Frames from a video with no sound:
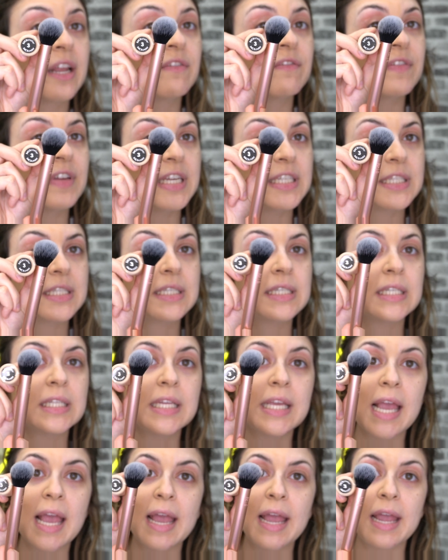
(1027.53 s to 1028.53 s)
and Face
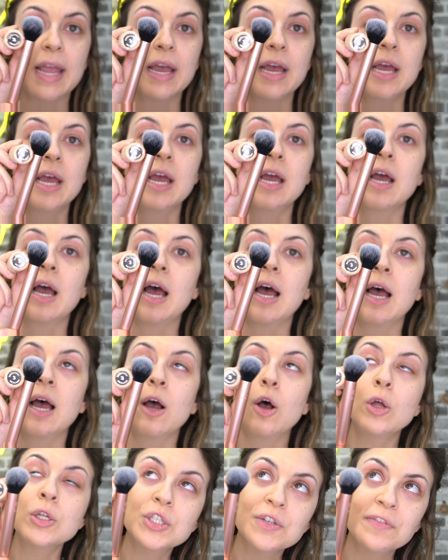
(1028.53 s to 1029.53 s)
Atelier uh,
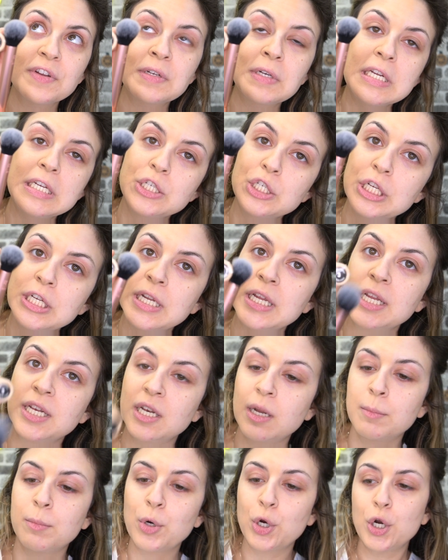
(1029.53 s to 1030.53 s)
Ultra Foundation in
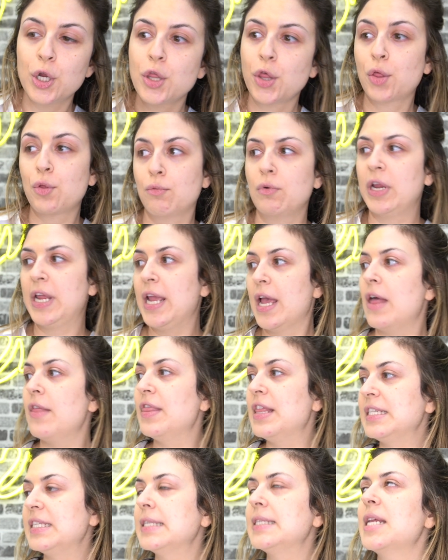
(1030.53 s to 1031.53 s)
number three,
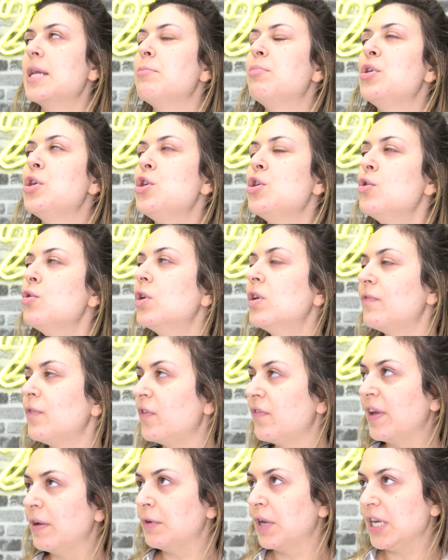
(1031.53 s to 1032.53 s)
this is a
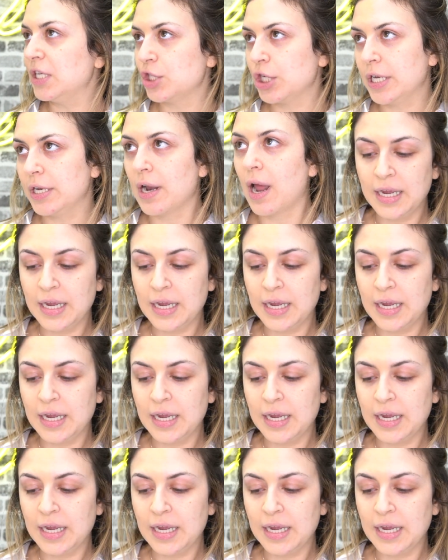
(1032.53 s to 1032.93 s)
beautiful foundation.